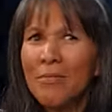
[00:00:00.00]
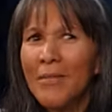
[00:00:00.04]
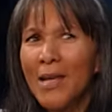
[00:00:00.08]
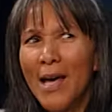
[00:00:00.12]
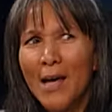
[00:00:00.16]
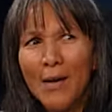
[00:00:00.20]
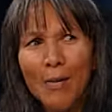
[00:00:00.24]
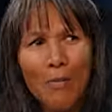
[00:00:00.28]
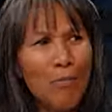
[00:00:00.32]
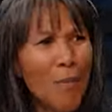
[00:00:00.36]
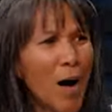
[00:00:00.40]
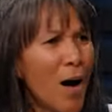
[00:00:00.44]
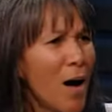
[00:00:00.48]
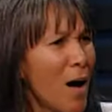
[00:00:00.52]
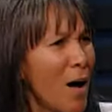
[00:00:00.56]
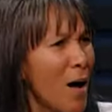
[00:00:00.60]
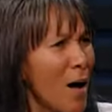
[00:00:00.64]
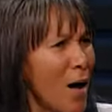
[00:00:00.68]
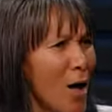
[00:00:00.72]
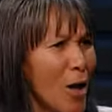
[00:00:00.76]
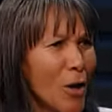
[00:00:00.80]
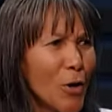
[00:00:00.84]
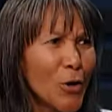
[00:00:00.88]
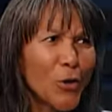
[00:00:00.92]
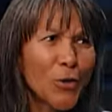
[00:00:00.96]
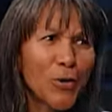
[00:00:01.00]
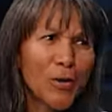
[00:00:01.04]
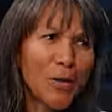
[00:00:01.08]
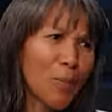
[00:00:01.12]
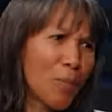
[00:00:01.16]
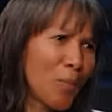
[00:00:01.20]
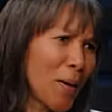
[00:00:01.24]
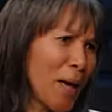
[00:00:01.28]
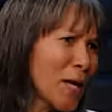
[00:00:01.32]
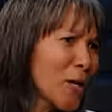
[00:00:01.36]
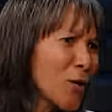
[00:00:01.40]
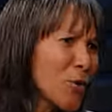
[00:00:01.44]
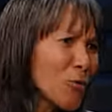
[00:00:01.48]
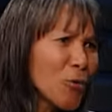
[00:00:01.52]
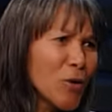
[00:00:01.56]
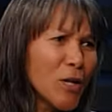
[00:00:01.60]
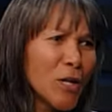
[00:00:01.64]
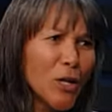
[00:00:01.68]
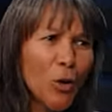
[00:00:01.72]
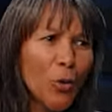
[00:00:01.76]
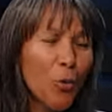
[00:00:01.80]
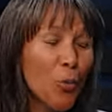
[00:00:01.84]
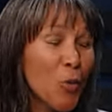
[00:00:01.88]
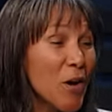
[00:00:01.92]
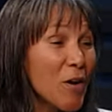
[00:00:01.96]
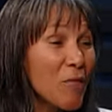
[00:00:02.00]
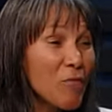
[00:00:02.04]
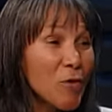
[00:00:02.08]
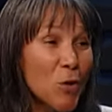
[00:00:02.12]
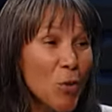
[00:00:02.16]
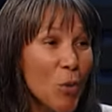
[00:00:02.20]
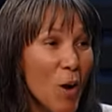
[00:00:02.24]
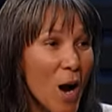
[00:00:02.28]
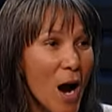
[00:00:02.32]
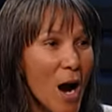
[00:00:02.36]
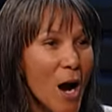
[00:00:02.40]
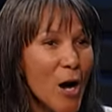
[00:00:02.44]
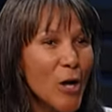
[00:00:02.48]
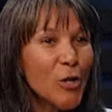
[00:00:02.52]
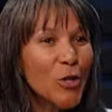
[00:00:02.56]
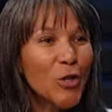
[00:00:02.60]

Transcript: at a mall or in a bakery or wherever you are,